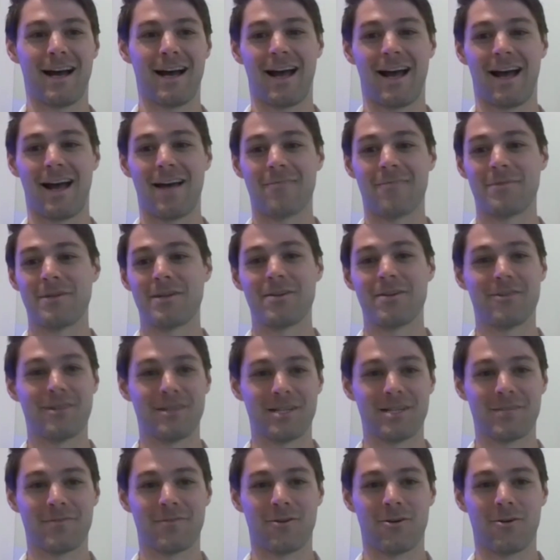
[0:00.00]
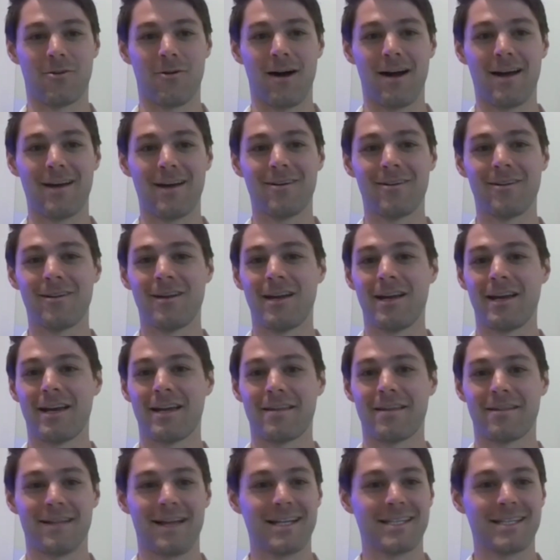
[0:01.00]
I've been doing this for a while.
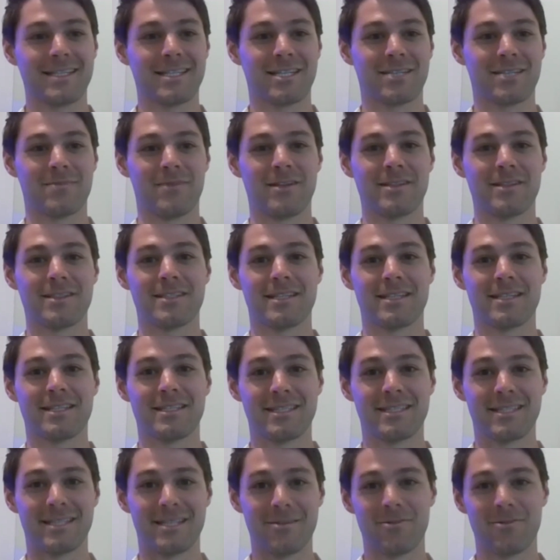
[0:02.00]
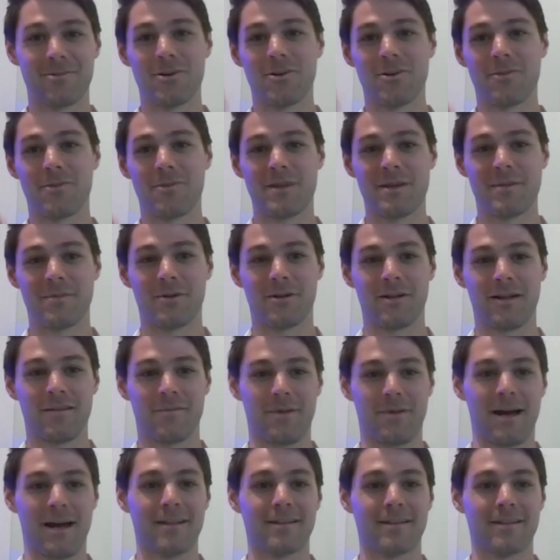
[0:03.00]
In the last 6 months, 0 people have
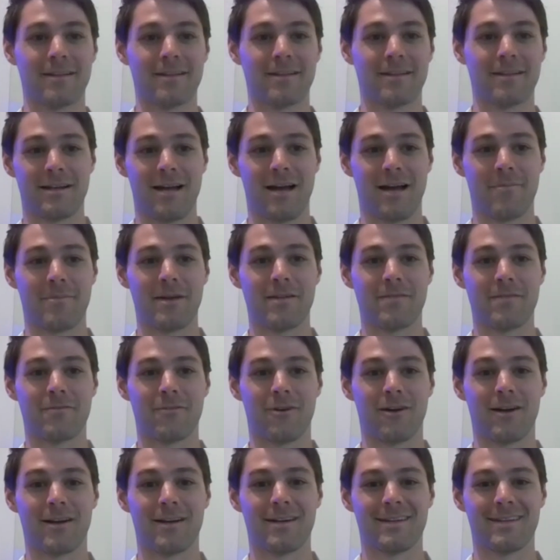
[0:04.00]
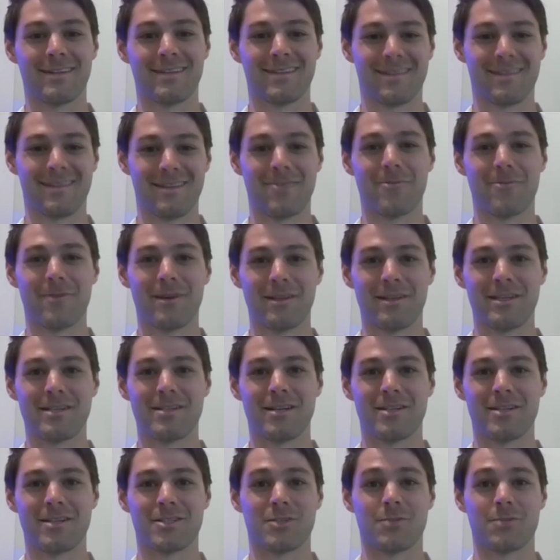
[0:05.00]
piloted and not paid for it. The thing really
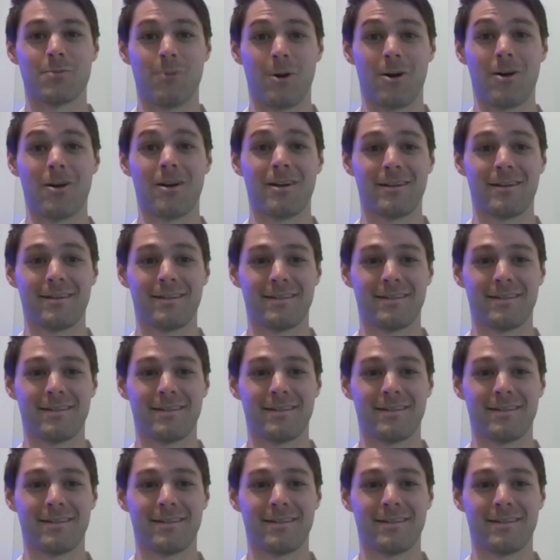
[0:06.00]
does just work.